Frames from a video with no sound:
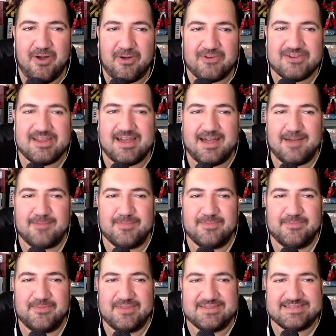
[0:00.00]
our
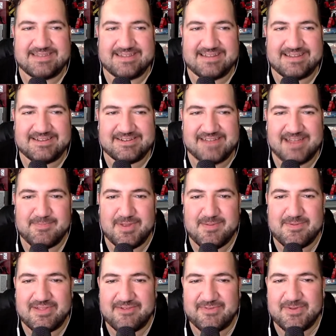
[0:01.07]
job is to entertain
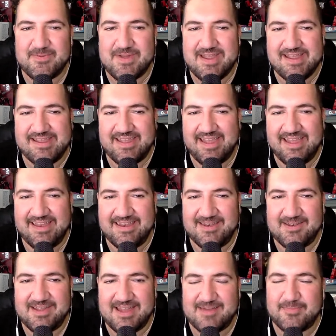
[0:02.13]
people every week
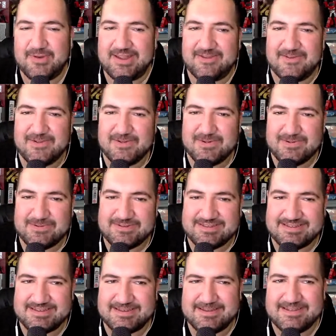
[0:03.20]
and kind of bring you
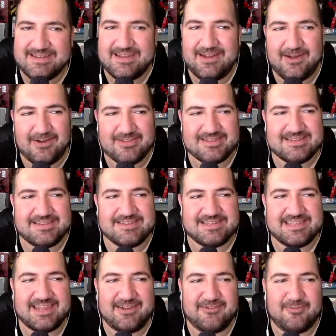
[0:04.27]
news and all this
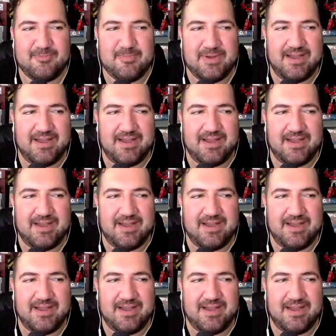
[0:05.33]
other stuff.